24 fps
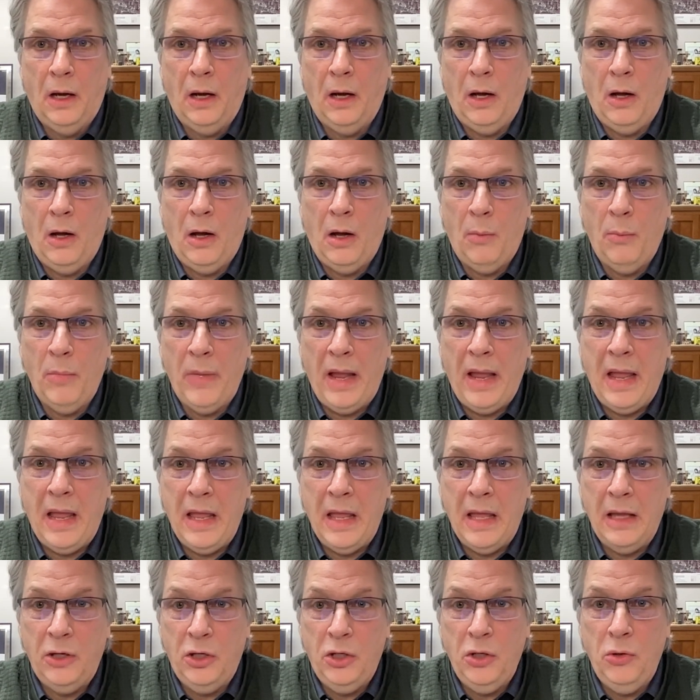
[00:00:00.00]

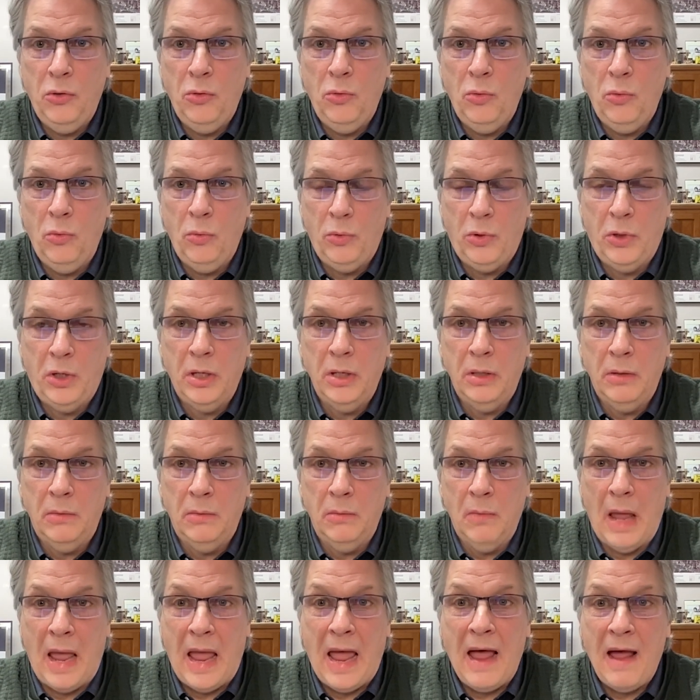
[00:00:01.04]
And you
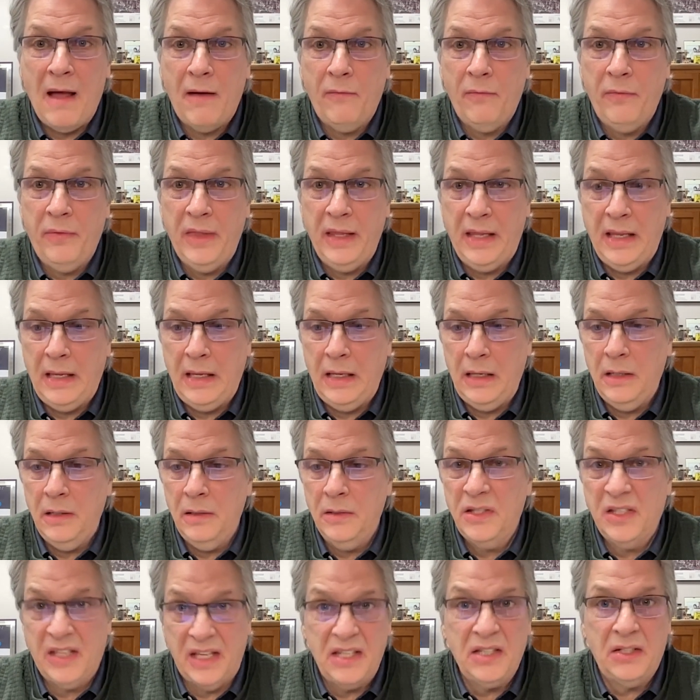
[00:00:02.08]
can have the
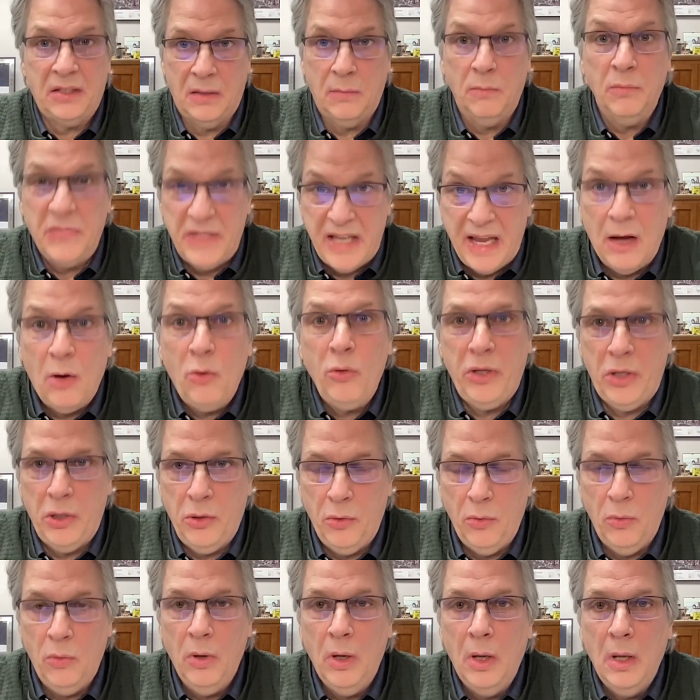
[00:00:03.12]
system tell
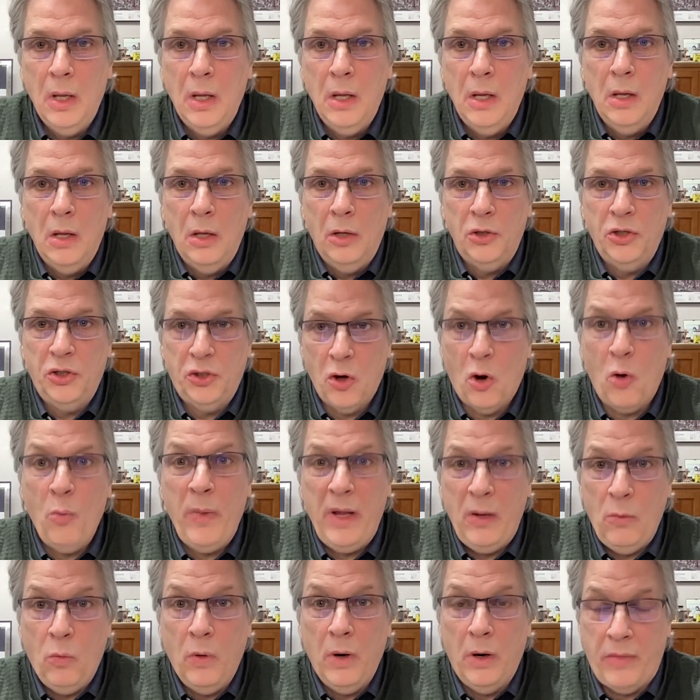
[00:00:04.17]
you, show
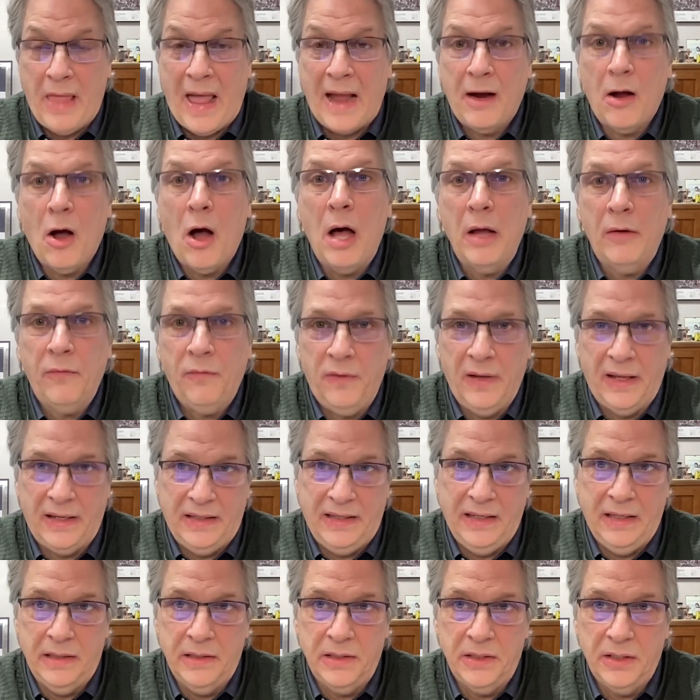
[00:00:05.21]
me where that conflict
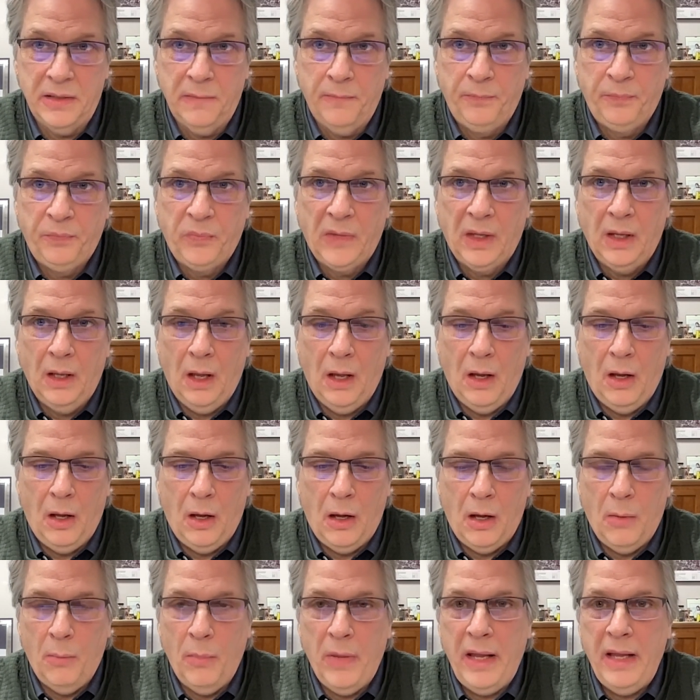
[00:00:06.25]
is.
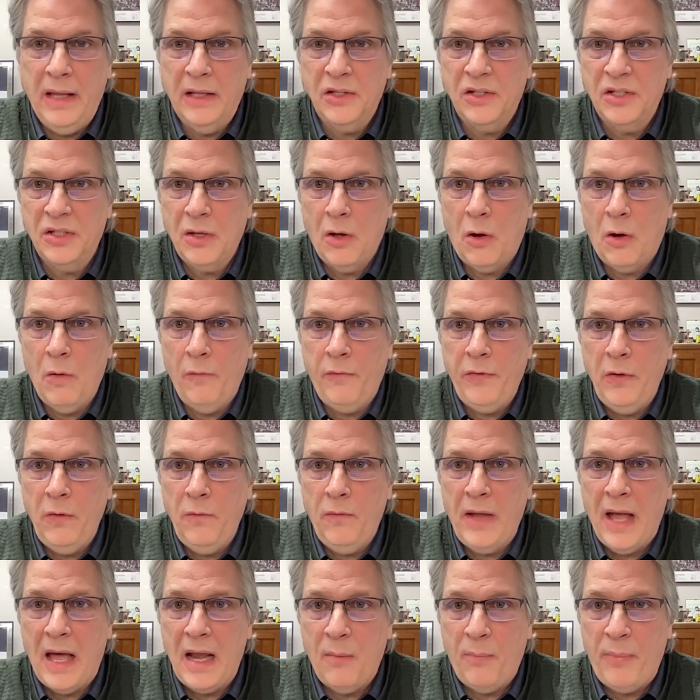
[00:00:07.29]
And so if you've
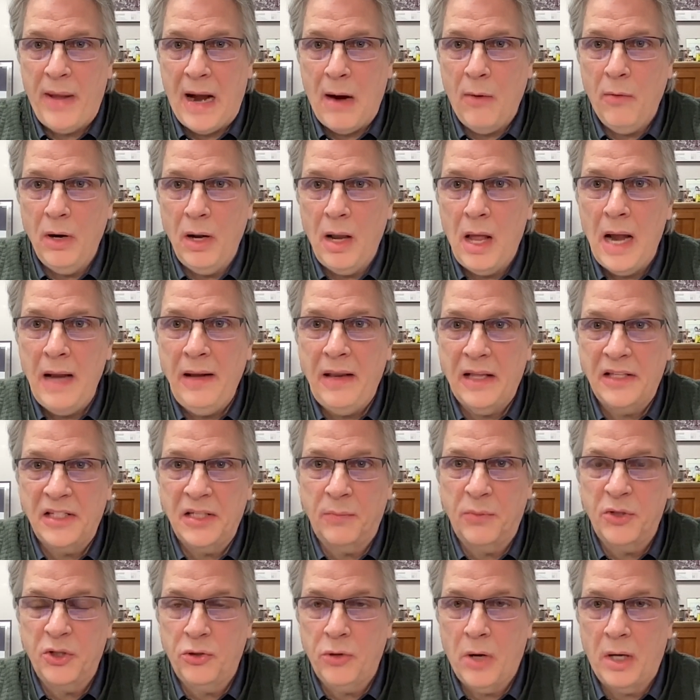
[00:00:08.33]
got a power line that's
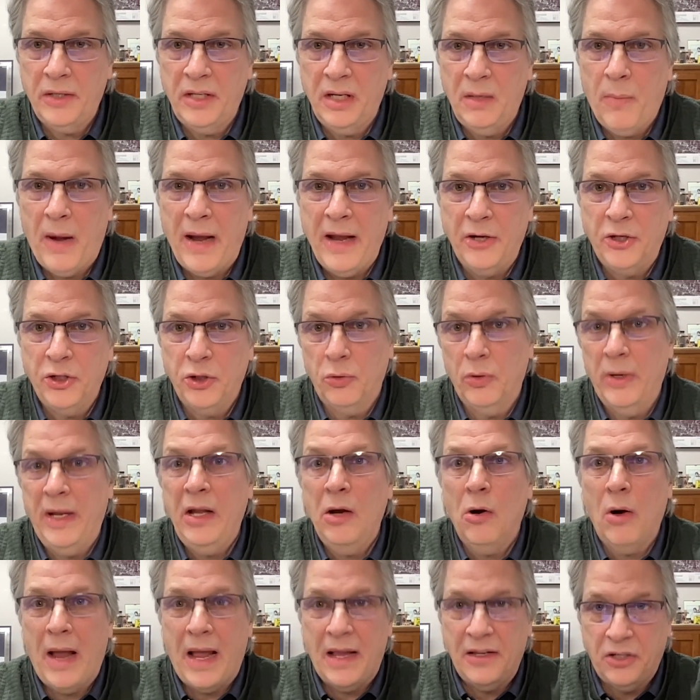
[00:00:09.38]
obstructed by a tree
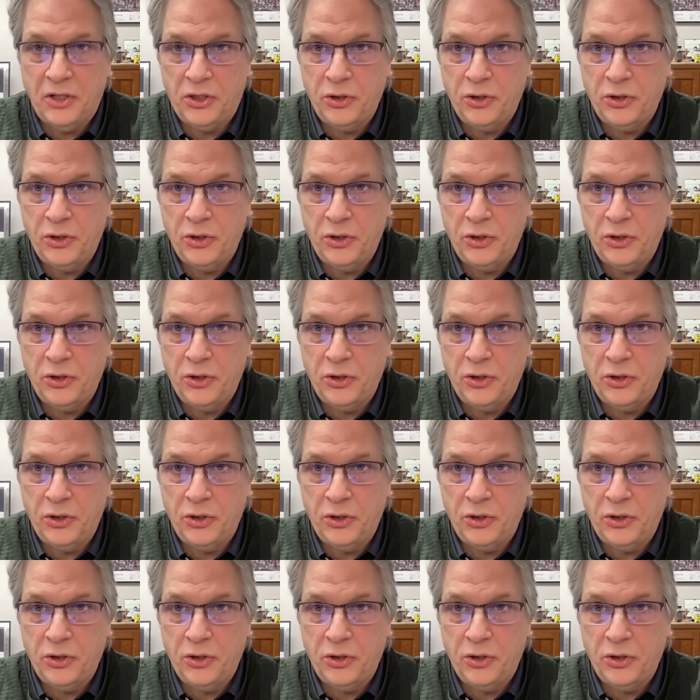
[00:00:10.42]
or has a